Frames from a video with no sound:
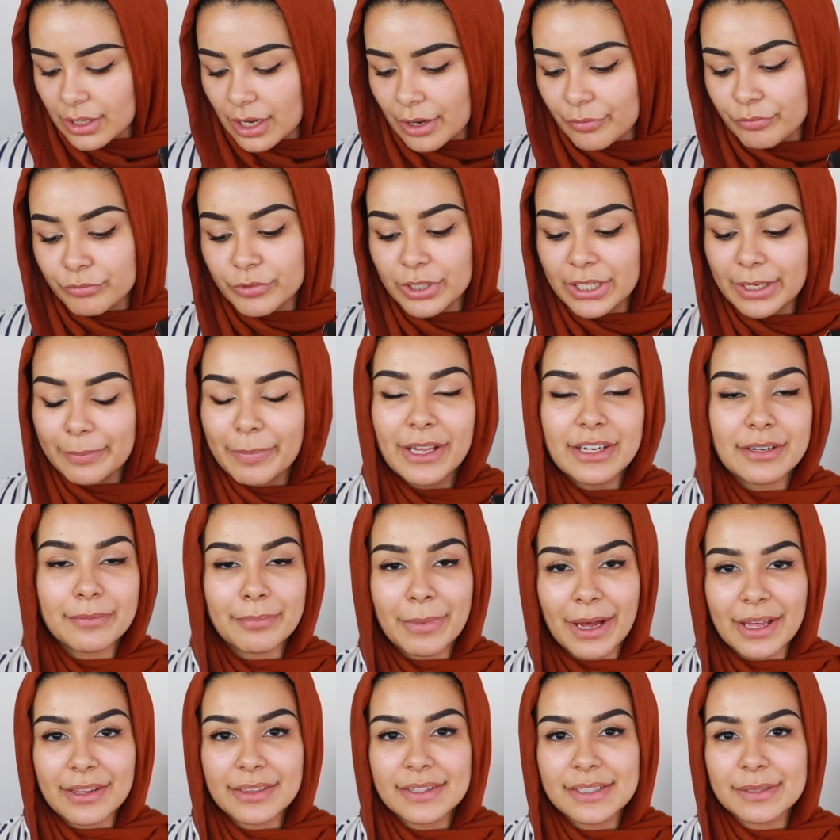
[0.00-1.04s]
I'm really bad at
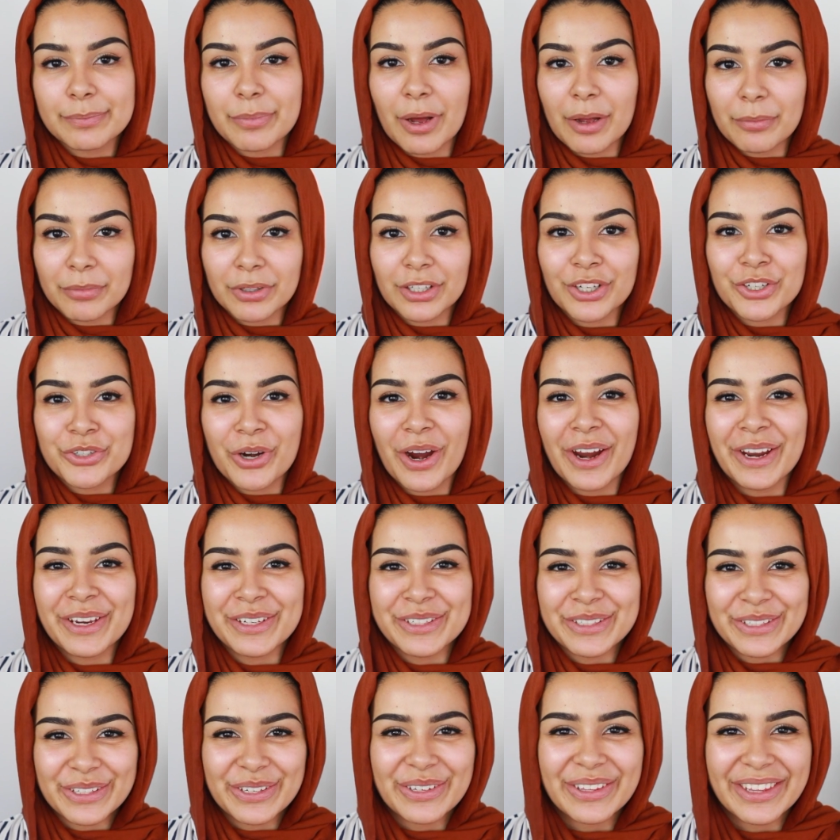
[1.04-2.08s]
maths, but I'm gonna try
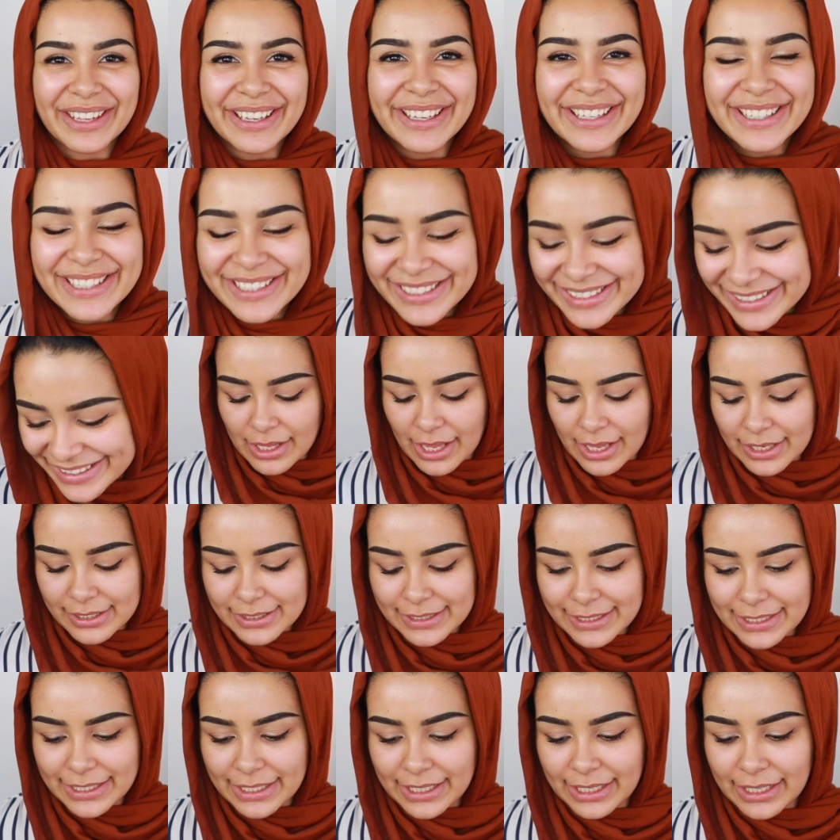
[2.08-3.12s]
and do this.
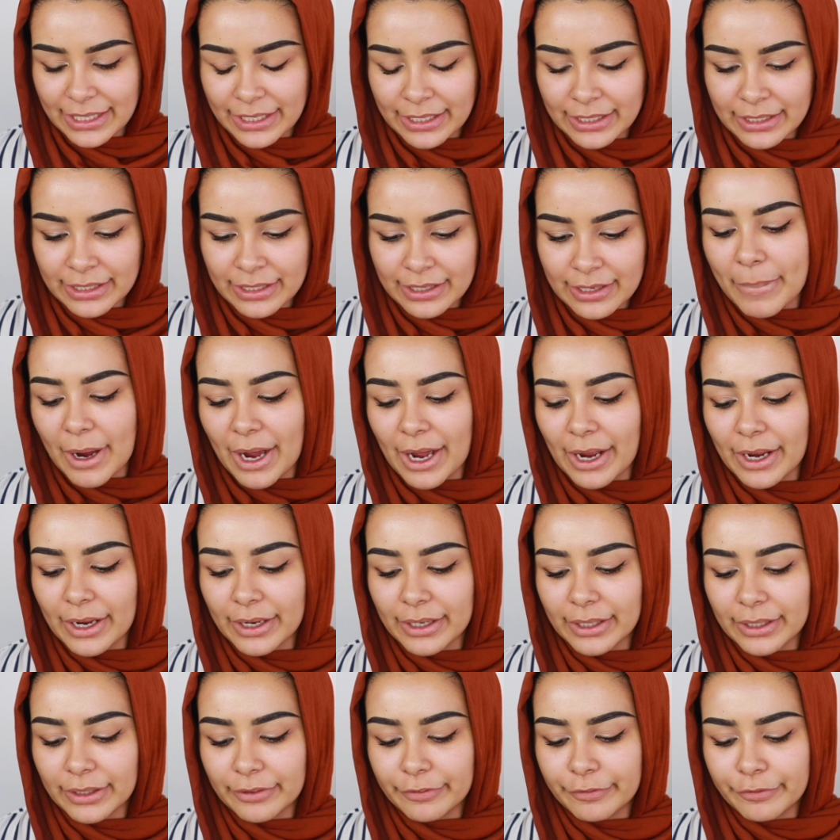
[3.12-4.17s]
13
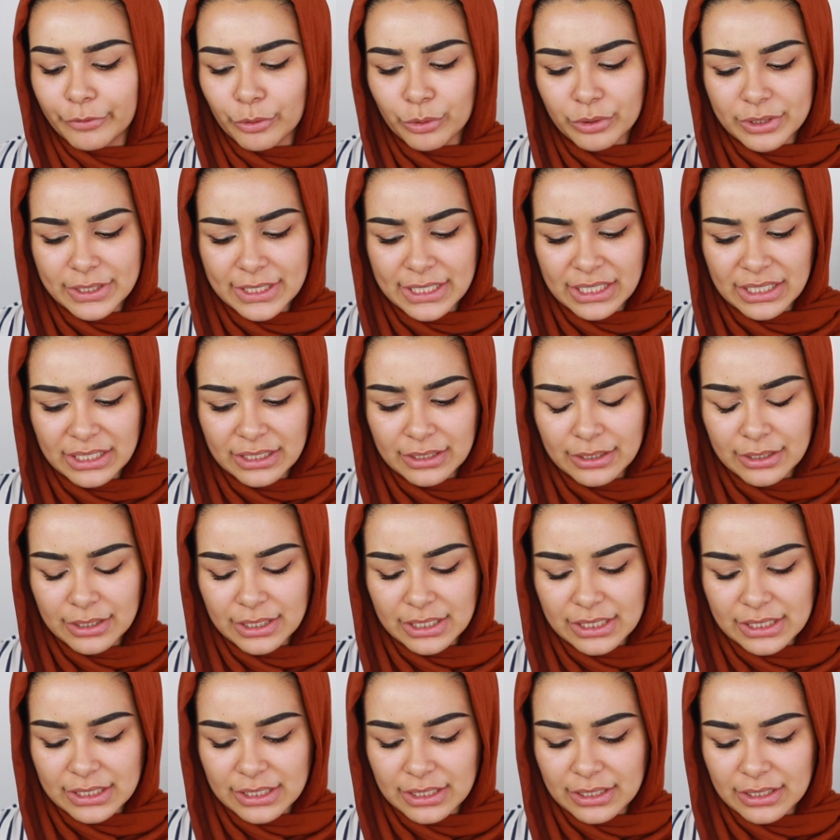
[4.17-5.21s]
by 14?
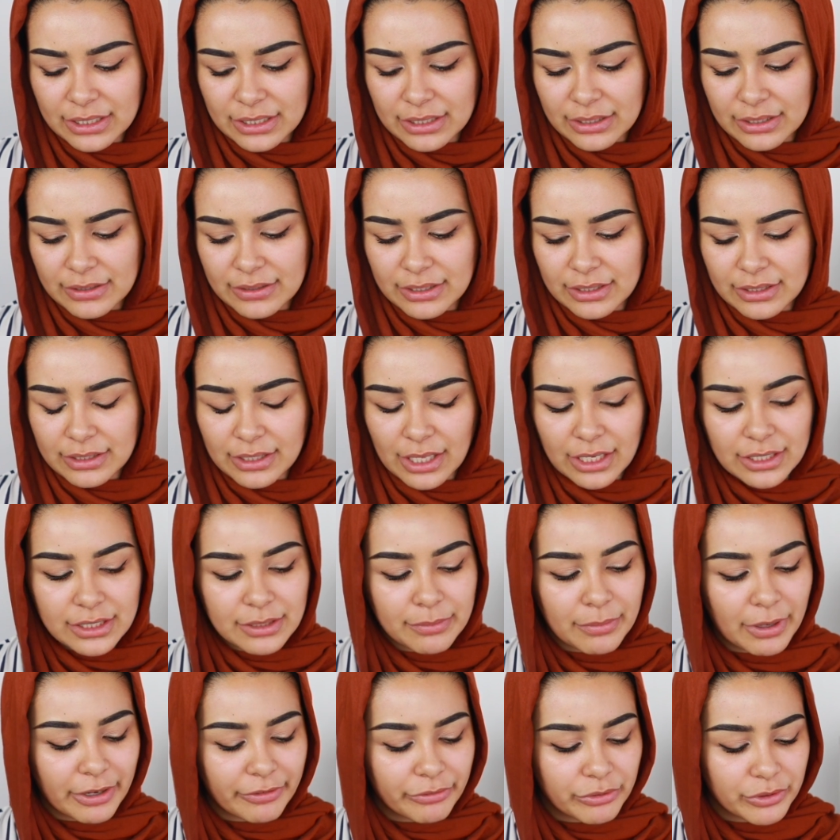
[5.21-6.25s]
Is it
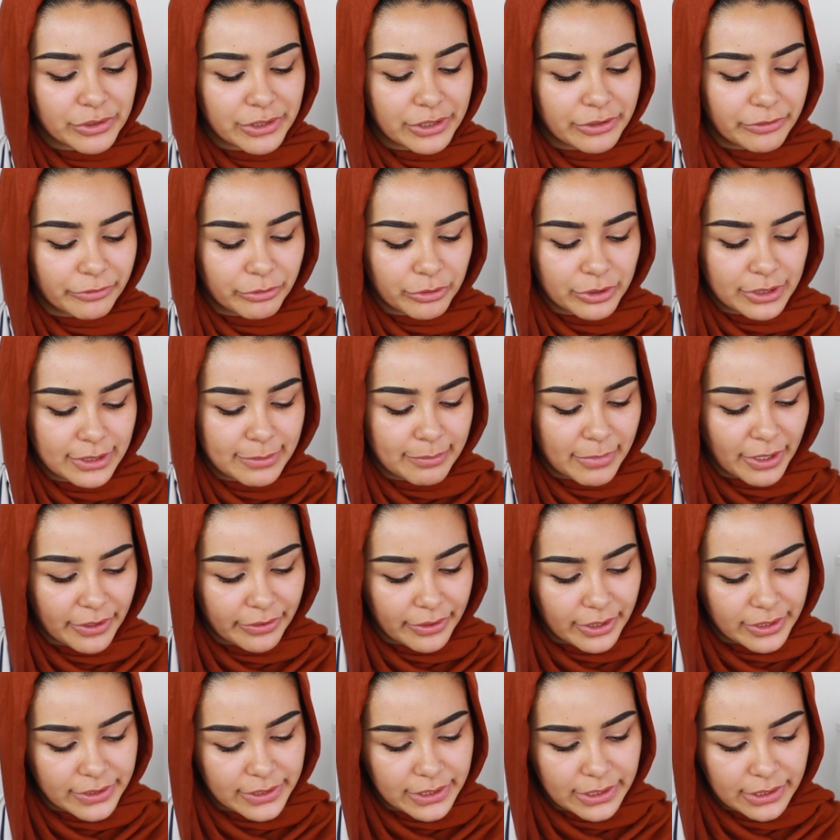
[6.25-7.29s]
13 by 14 or 14 by
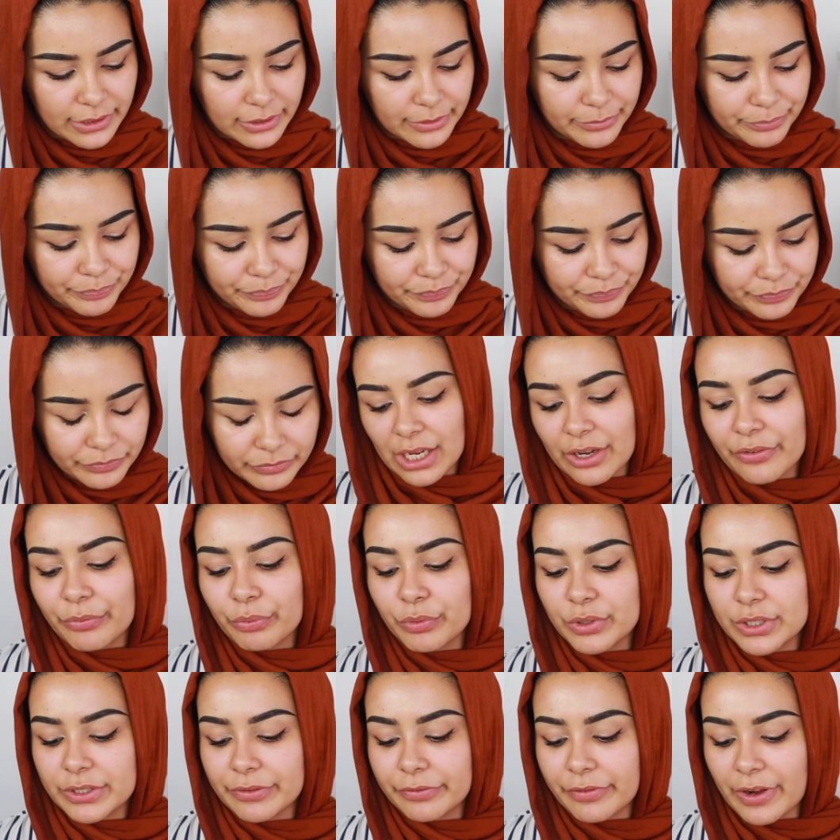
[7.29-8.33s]
13? If
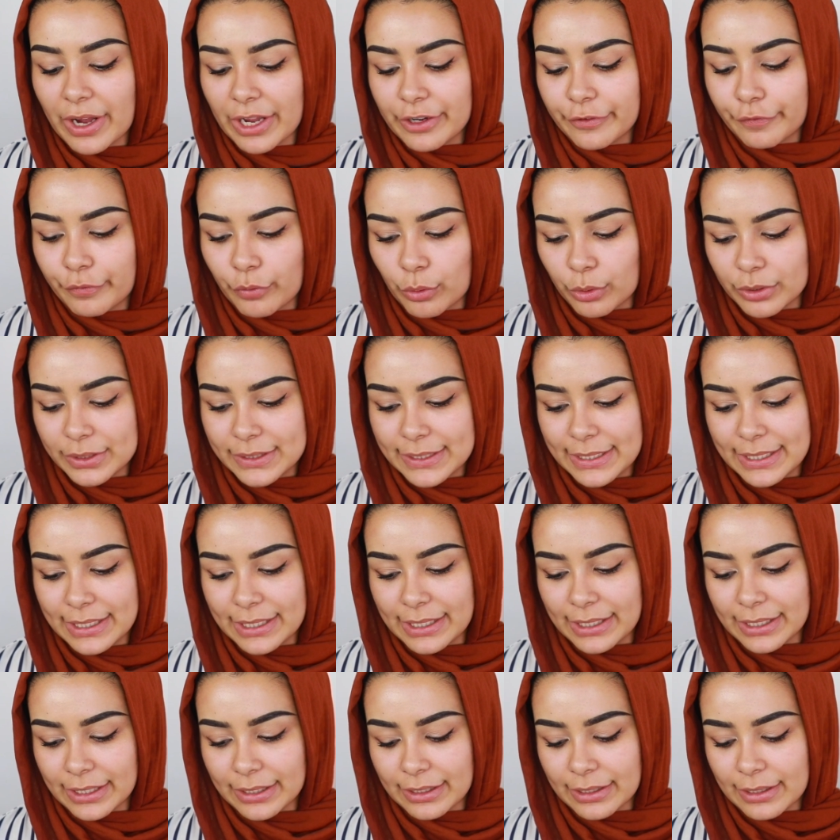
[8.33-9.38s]
we divide
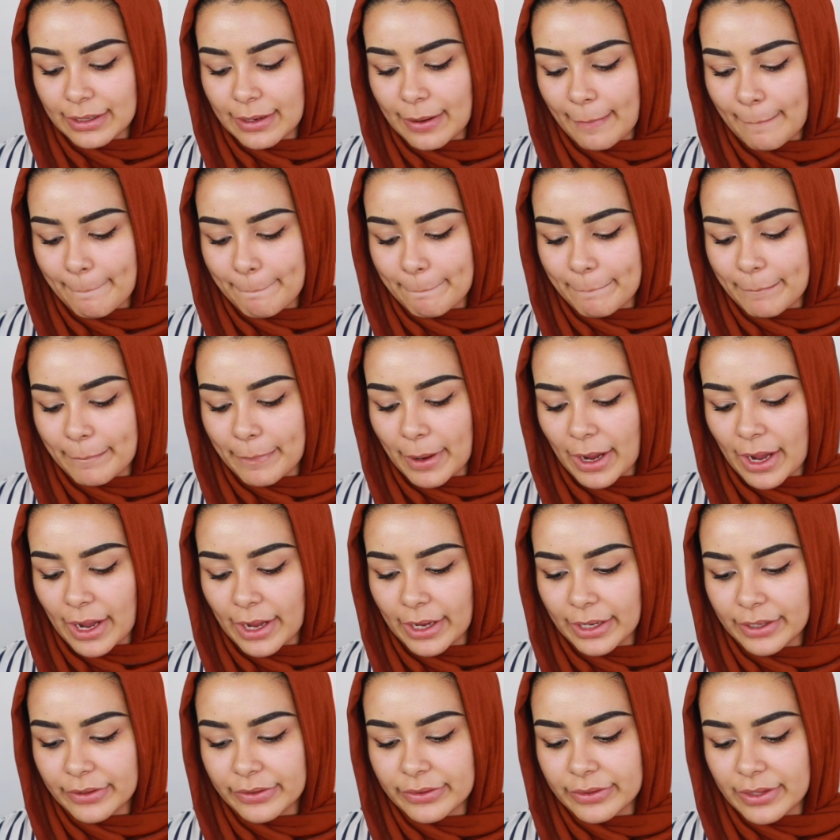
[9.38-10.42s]
14
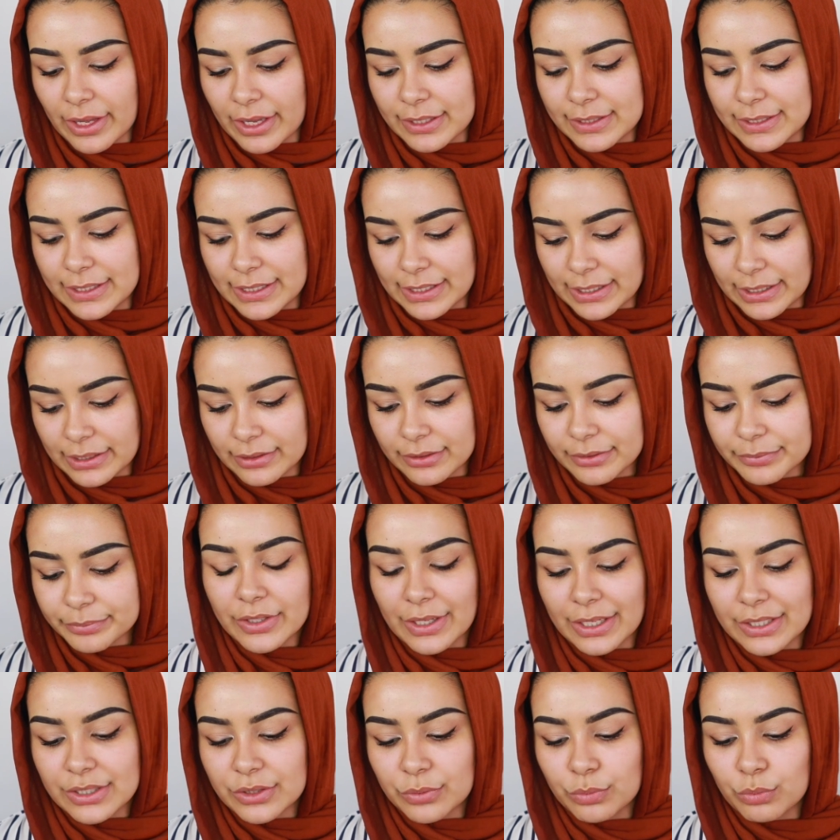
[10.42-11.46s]
by 13,
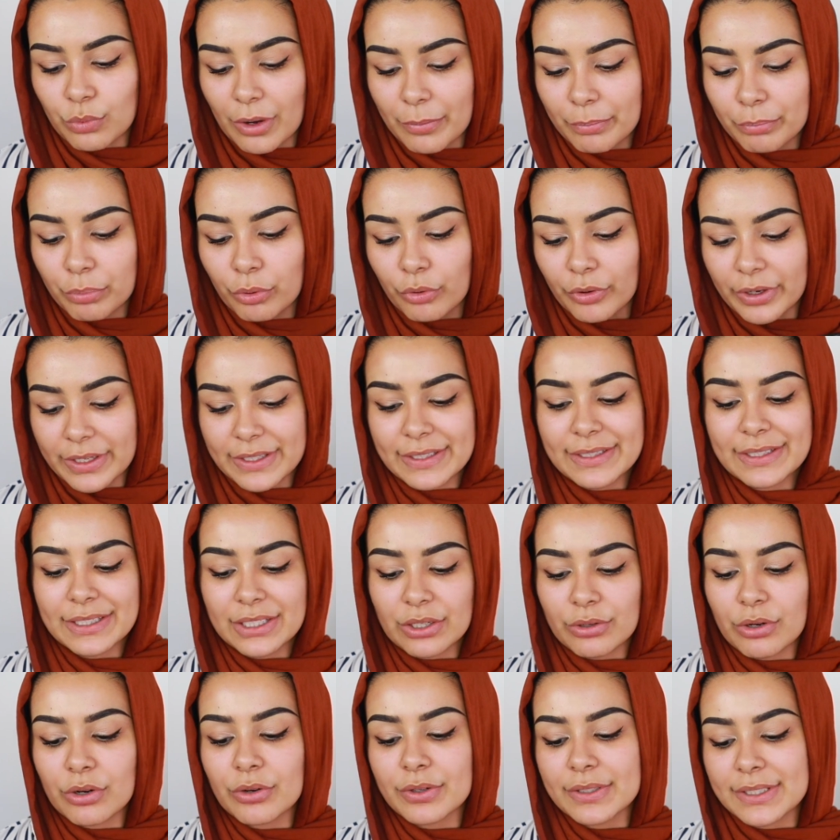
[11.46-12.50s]
that's
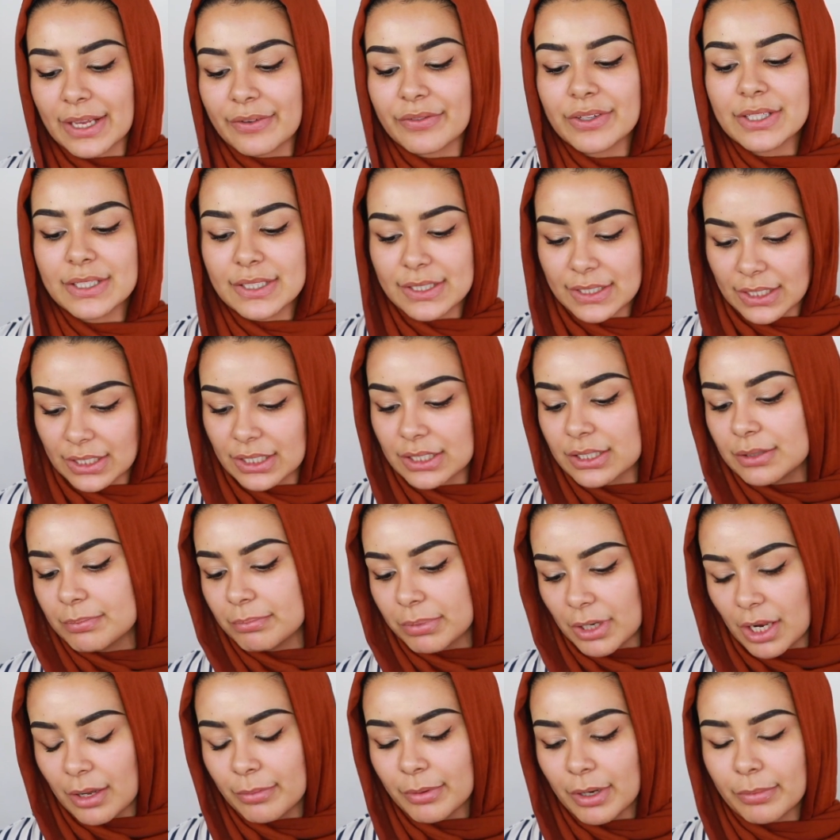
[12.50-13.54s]
1.076
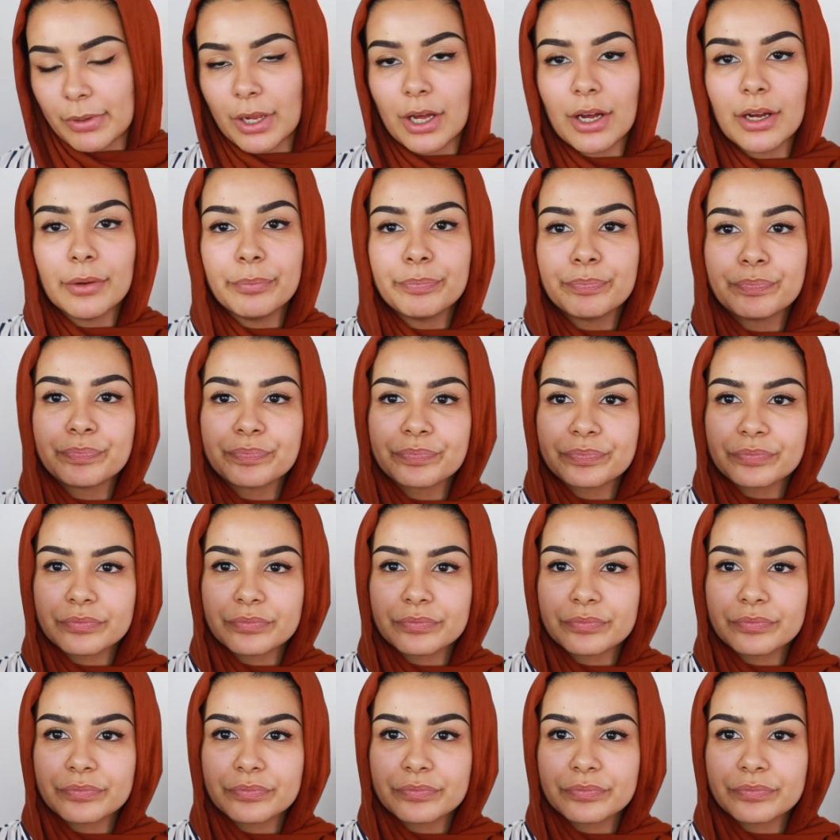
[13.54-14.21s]
blah blah blah.